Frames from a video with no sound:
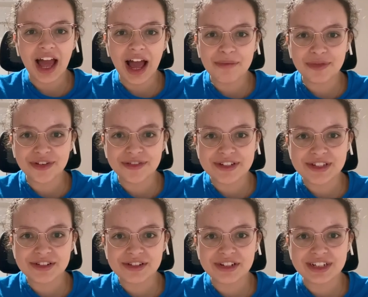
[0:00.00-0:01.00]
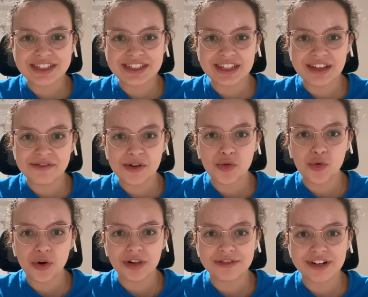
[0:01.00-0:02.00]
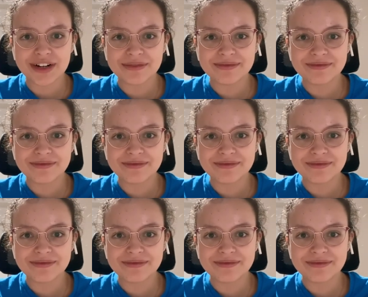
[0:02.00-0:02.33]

and Professor Stephen Wolfram.